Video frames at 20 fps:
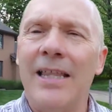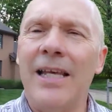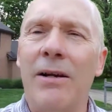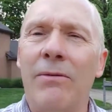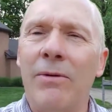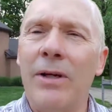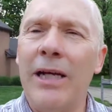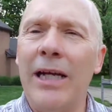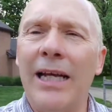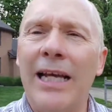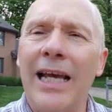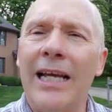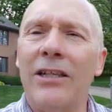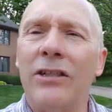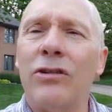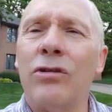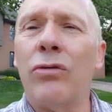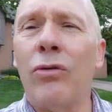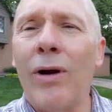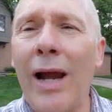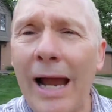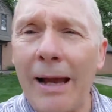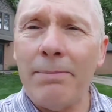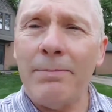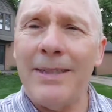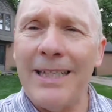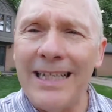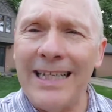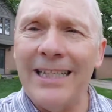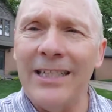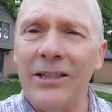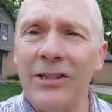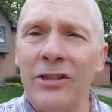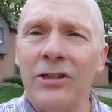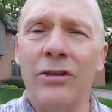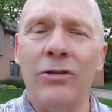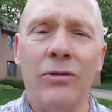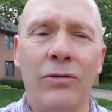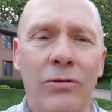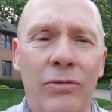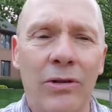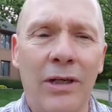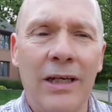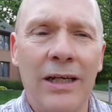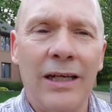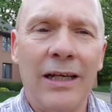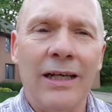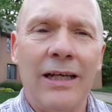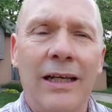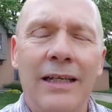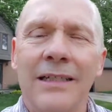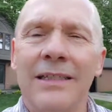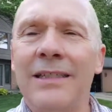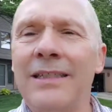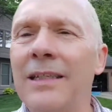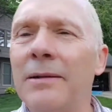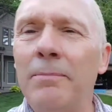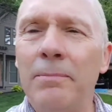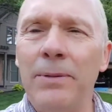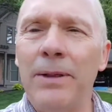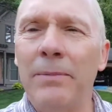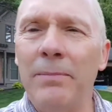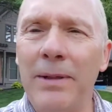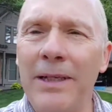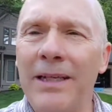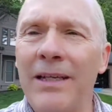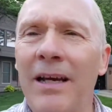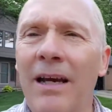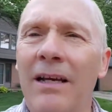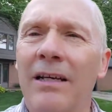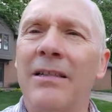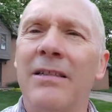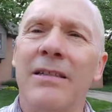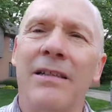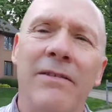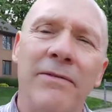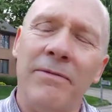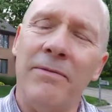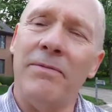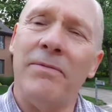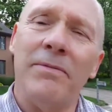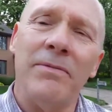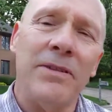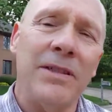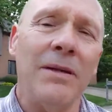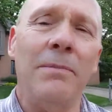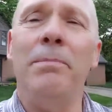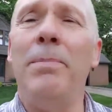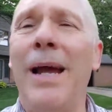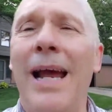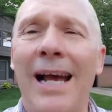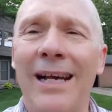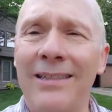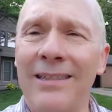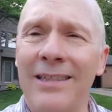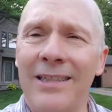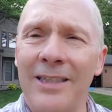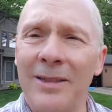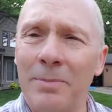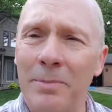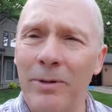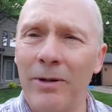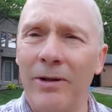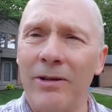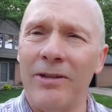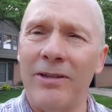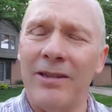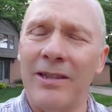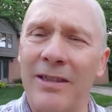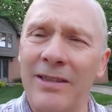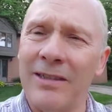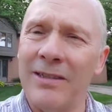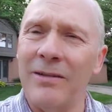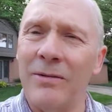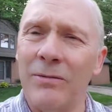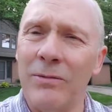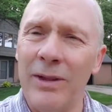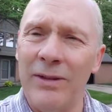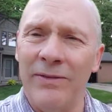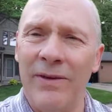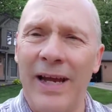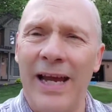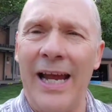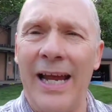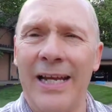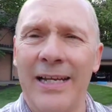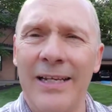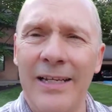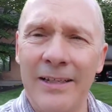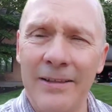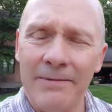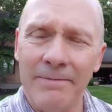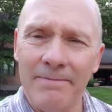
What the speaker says: that we get trapped into simply because of some past experiences we've had.